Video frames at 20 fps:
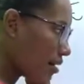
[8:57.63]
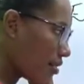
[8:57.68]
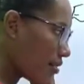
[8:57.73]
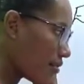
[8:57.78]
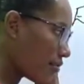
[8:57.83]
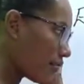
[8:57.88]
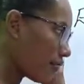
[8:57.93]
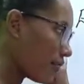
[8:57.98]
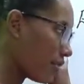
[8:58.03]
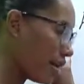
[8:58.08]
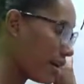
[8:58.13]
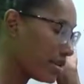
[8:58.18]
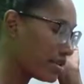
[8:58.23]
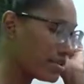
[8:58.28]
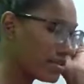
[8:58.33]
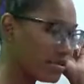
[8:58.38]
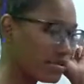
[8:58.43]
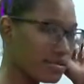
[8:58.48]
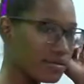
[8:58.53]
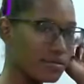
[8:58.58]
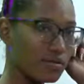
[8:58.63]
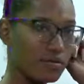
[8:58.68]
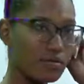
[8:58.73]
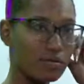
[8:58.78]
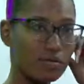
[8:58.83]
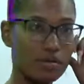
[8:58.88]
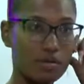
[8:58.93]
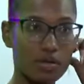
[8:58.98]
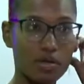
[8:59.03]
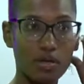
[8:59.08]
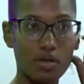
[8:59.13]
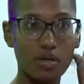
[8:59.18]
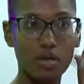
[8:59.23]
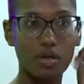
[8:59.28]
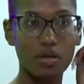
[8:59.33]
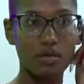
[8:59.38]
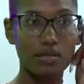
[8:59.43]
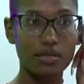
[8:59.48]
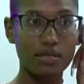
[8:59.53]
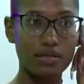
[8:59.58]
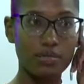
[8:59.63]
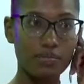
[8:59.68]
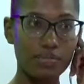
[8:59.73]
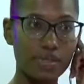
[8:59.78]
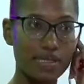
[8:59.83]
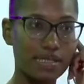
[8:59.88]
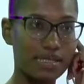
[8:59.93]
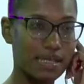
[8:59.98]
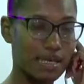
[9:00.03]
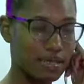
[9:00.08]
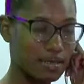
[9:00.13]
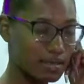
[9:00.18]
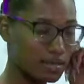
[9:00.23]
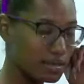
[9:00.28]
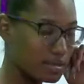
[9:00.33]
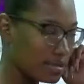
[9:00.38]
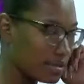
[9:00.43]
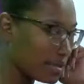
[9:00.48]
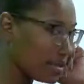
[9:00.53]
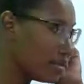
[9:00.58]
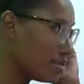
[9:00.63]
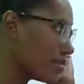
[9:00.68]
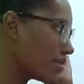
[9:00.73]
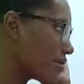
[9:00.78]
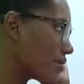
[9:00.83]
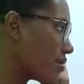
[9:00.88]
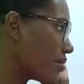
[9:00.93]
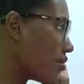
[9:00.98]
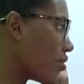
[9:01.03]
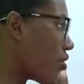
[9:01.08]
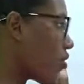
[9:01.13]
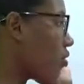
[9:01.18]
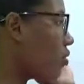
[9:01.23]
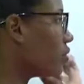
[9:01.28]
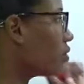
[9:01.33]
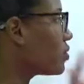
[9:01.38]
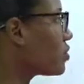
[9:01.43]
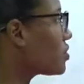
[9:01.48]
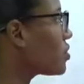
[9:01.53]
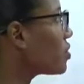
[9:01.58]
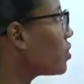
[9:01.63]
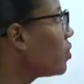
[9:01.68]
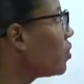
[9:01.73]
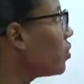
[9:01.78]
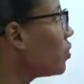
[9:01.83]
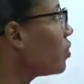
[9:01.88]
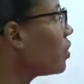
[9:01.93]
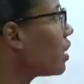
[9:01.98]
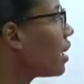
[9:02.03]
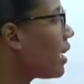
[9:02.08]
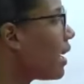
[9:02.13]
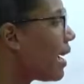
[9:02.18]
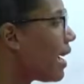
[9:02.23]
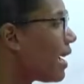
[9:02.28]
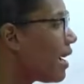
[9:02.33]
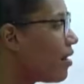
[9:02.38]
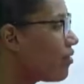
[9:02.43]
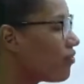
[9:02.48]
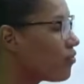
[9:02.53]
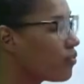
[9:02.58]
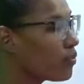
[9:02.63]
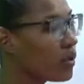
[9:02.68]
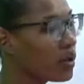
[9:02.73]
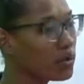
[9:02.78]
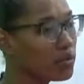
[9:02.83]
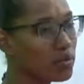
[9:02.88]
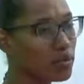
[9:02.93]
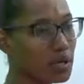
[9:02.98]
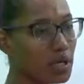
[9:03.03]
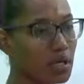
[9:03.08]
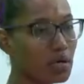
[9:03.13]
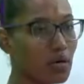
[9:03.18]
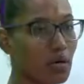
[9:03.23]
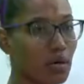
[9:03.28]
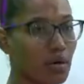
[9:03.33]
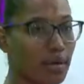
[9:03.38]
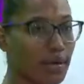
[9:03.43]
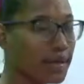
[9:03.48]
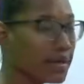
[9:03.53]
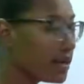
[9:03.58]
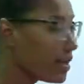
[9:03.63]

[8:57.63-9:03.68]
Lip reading: All right. So simple sentences also have what we call,